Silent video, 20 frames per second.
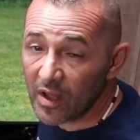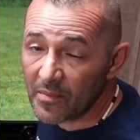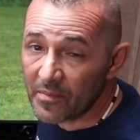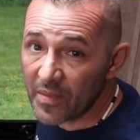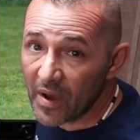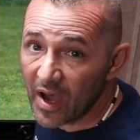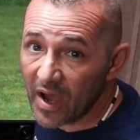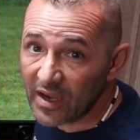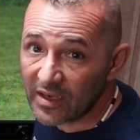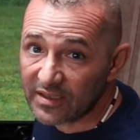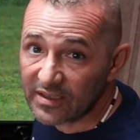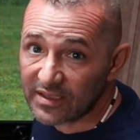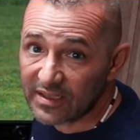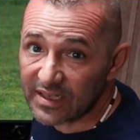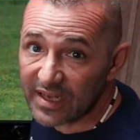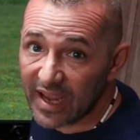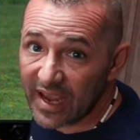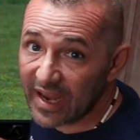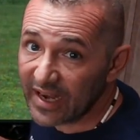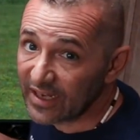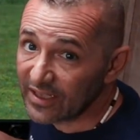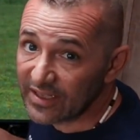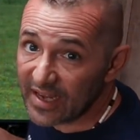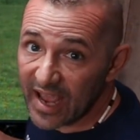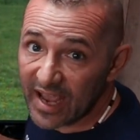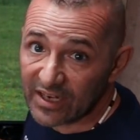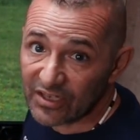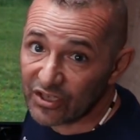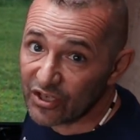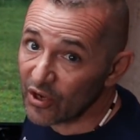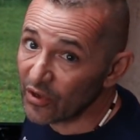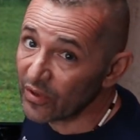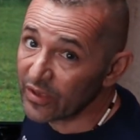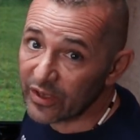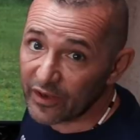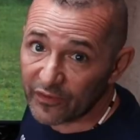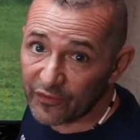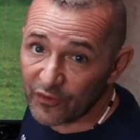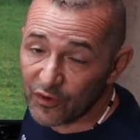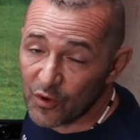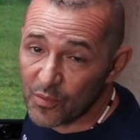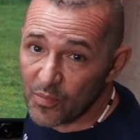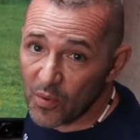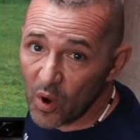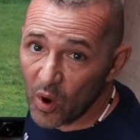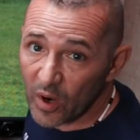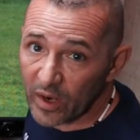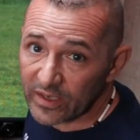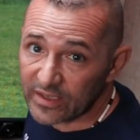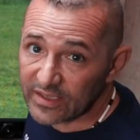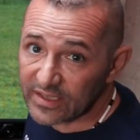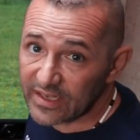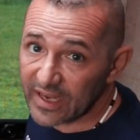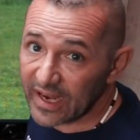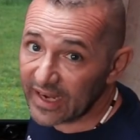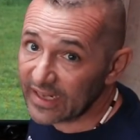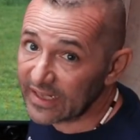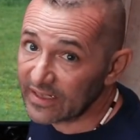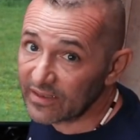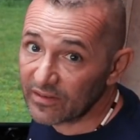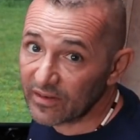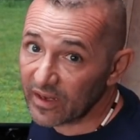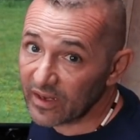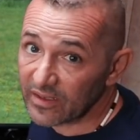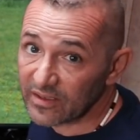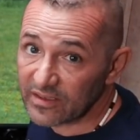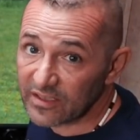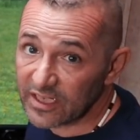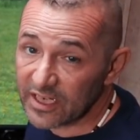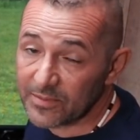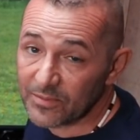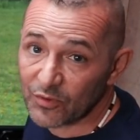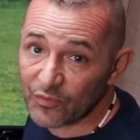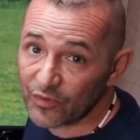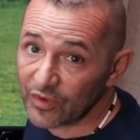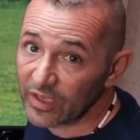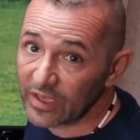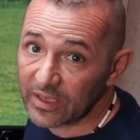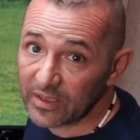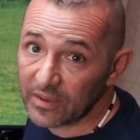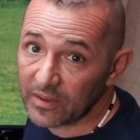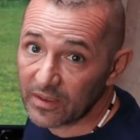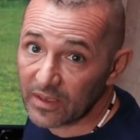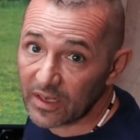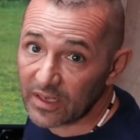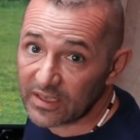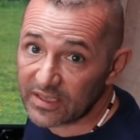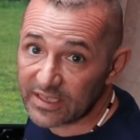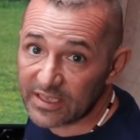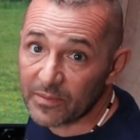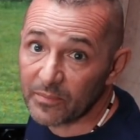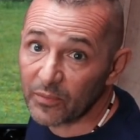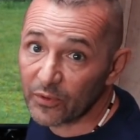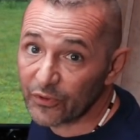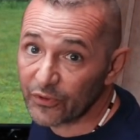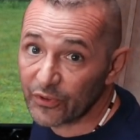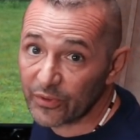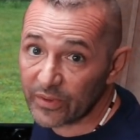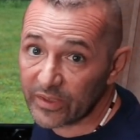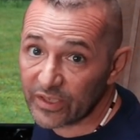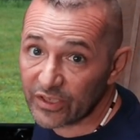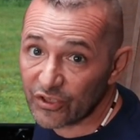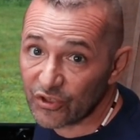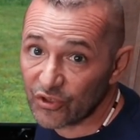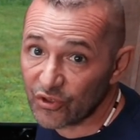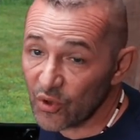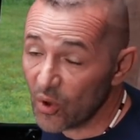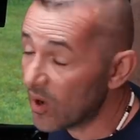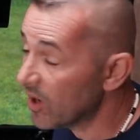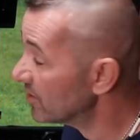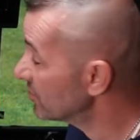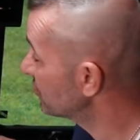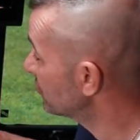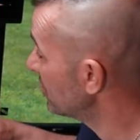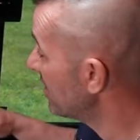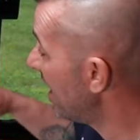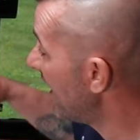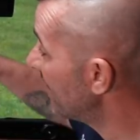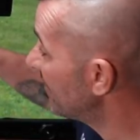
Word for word: unboxed and it's actually only a few parts and it, it seems really uh, simple to install. So you